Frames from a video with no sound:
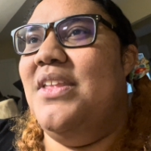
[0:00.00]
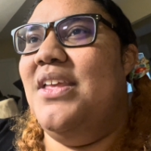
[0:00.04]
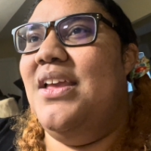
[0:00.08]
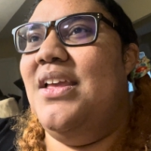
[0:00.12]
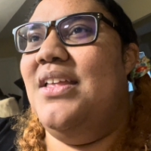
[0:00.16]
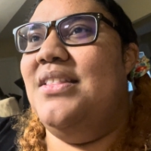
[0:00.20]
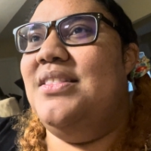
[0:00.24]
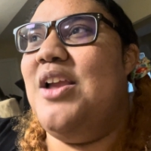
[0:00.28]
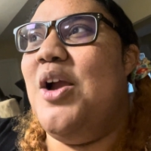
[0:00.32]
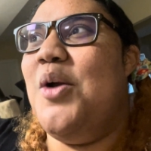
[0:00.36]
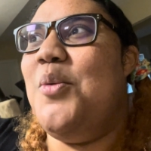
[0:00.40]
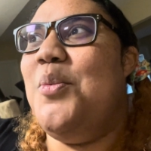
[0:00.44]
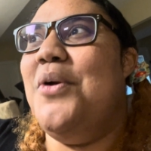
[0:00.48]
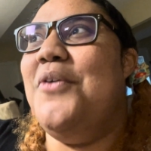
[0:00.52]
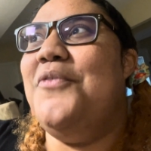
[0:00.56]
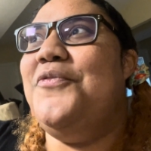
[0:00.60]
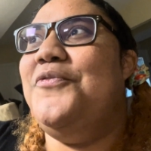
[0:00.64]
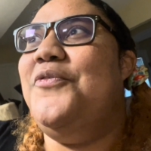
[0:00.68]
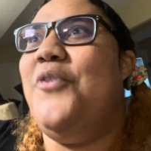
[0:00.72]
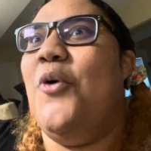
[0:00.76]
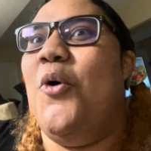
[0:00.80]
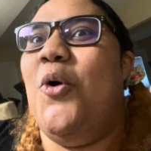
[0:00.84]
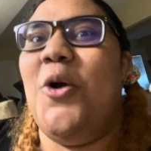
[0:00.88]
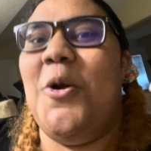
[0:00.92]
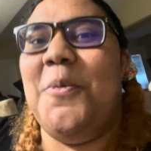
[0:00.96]
there were
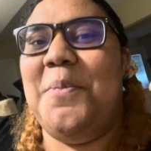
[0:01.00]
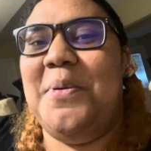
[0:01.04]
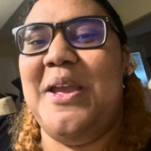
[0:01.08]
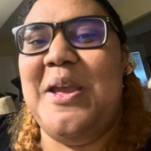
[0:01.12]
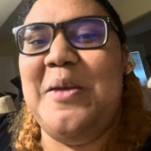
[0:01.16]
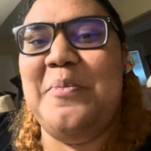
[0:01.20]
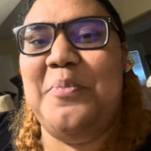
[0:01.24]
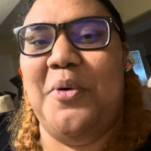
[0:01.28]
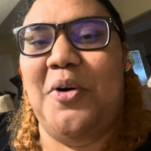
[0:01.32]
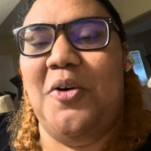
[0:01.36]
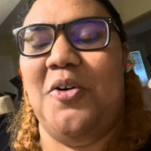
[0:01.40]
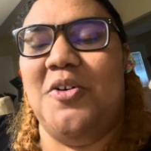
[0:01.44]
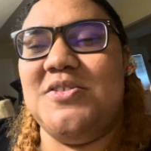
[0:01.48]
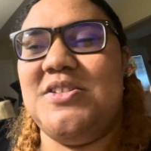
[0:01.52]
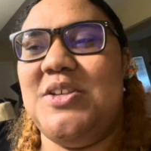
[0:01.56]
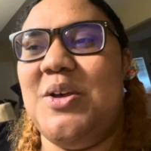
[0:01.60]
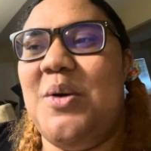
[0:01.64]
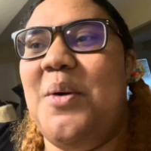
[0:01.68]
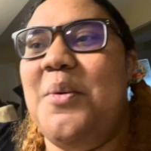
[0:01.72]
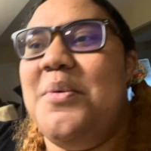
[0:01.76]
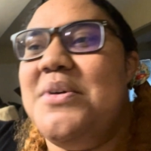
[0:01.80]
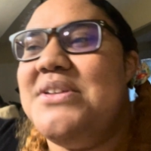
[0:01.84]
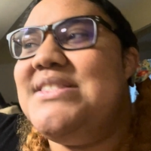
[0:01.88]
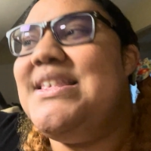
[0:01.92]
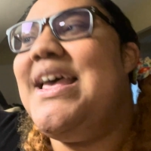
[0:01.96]
4 people, so
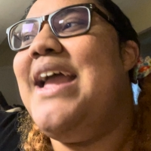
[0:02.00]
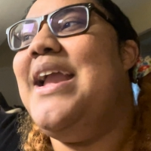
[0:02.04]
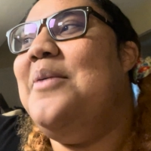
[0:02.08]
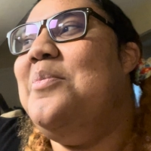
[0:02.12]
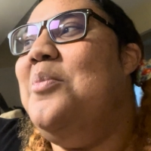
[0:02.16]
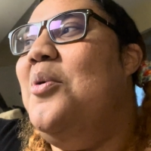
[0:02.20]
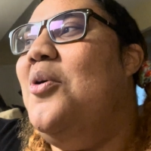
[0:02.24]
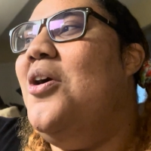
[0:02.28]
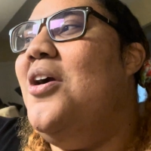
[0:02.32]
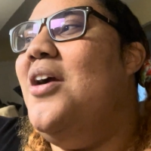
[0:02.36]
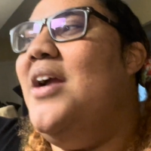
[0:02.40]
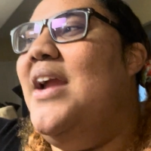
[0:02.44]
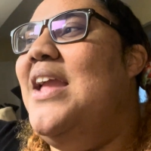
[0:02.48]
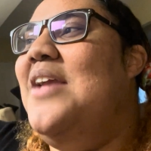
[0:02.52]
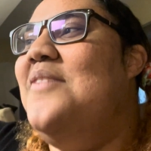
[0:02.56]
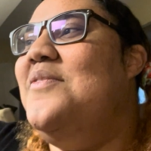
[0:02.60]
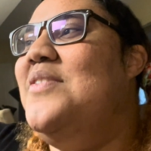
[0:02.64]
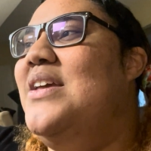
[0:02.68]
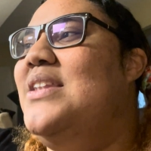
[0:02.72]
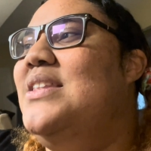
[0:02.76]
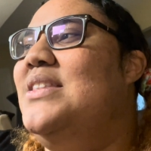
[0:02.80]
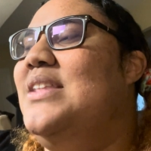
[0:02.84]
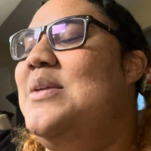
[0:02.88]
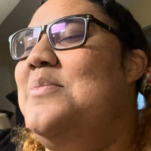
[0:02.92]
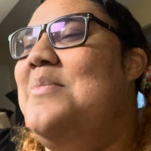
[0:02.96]
it was like more
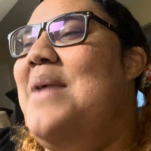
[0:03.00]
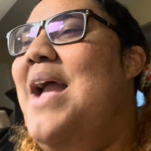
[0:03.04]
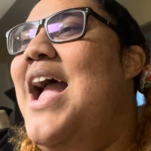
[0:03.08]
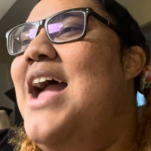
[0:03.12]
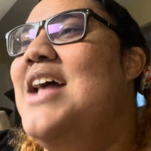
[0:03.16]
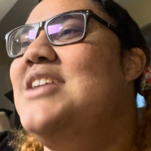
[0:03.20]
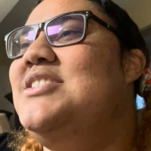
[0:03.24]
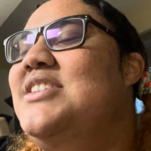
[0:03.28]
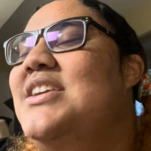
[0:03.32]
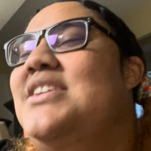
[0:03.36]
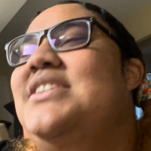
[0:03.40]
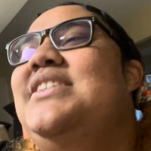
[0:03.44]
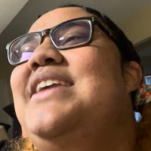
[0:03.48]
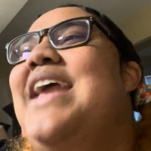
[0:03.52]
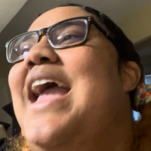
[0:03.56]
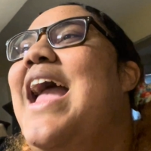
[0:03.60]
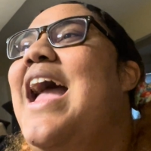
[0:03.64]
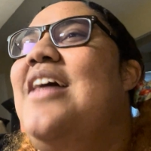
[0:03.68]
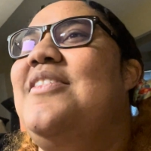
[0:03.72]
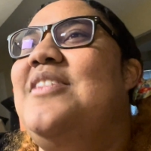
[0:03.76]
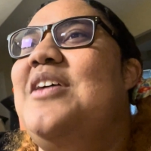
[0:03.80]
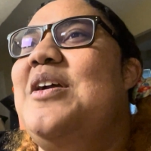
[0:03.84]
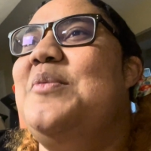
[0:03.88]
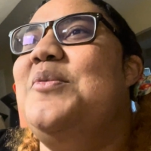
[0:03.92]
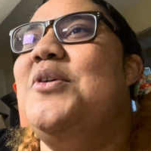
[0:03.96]
evenly matched. And yeah,
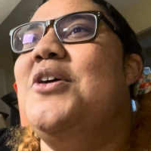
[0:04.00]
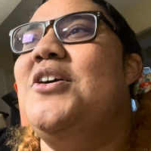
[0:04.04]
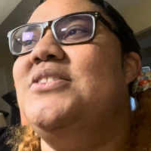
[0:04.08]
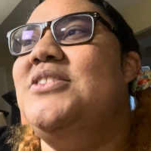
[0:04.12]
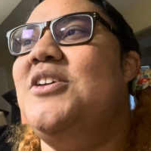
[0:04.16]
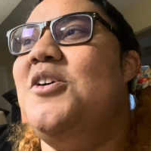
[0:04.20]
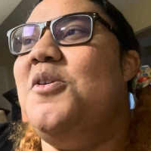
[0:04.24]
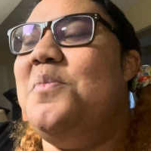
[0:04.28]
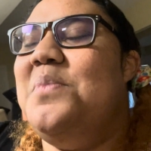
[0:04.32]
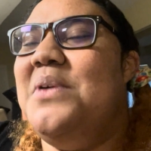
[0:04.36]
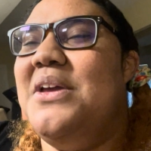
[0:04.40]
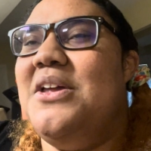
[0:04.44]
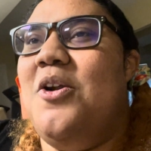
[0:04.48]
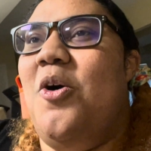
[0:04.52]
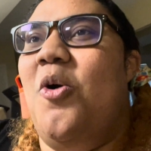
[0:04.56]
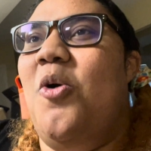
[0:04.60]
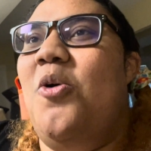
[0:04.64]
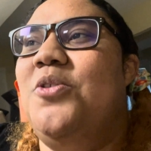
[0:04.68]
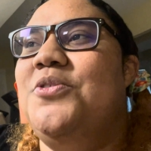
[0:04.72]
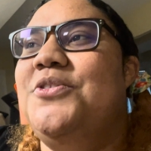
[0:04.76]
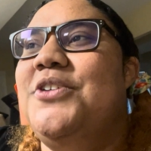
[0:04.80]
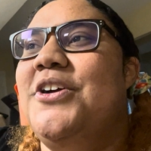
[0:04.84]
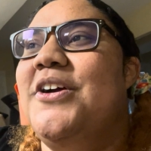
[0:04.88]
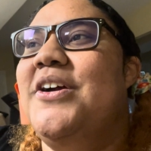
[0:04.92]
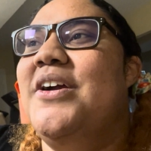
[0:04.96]
they were a little bit
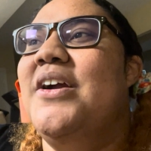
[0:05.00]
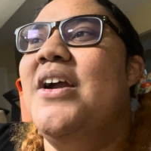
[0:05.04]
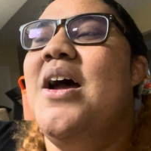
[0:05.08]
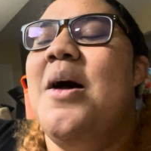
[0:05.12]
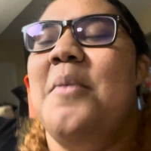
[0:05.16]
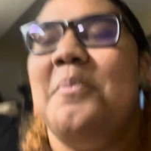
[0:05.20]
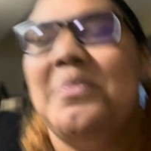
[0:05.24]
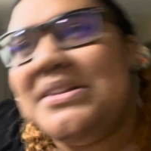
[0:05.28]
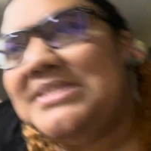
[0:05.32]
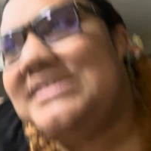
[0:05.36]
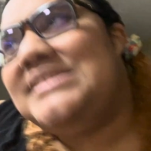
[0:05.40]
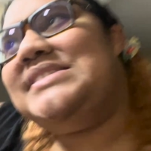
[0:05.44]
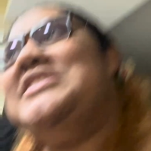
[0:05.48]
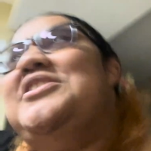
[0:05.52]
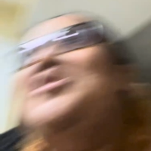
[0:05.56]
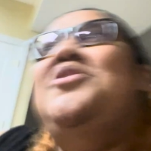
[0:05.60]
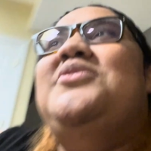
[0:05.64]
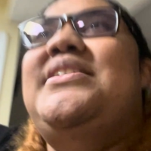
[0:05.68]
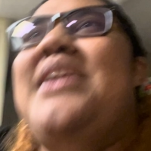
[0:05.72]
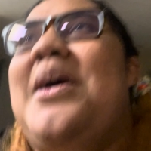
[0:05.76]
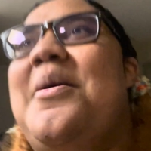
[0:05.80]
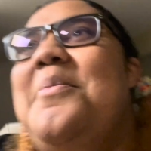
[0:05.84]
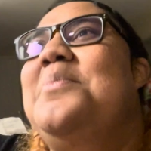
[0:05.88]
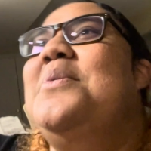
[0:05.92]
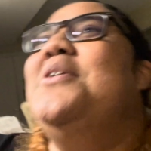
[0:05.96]
older, but still,
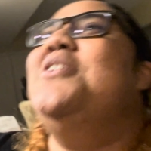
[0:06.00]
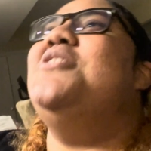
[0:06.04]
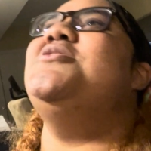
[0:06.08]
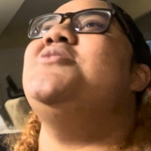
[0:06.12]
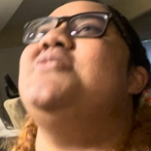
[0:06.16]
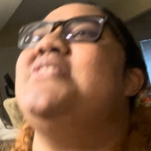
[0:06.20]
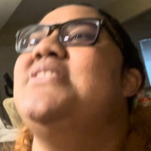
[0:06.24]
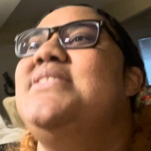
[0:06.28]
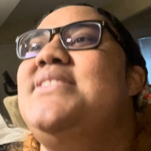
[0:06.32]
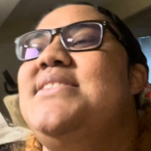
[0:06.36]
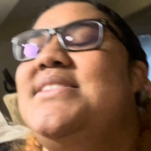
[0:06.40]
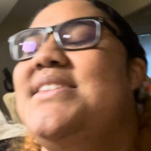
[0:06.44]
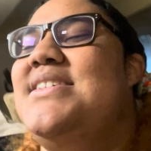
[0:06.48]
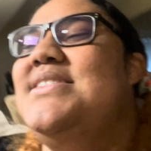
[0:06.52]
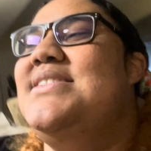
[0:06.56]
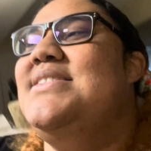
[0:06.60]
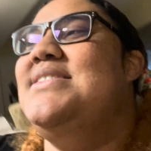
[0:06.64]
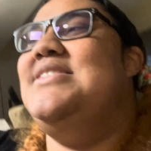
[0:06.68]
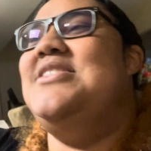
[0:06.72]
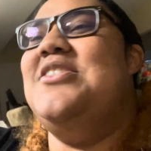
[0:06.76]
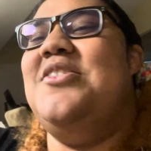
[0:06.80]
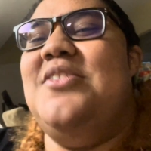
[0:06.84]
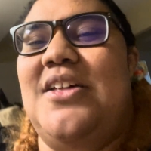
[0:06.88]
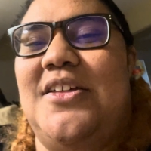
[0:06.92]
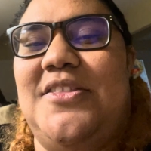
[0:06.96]
numbers is
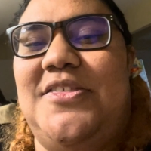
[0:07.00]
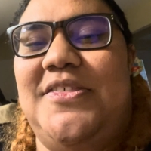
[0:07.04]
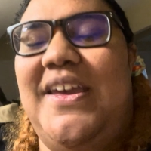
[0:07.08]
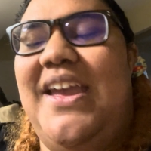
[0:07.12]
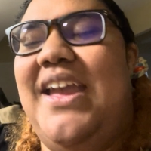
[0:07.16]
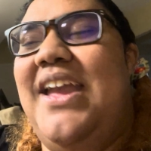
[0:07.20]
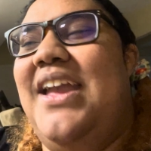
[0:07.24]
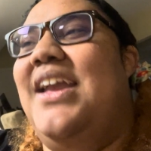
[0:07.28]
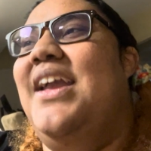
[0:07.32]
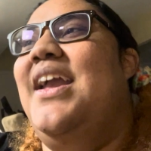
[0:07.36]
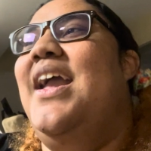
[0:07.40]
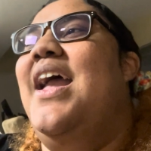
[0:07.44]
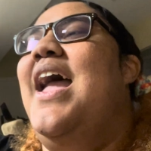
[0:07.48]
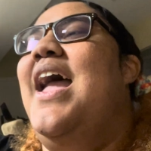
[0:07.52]
still a thing.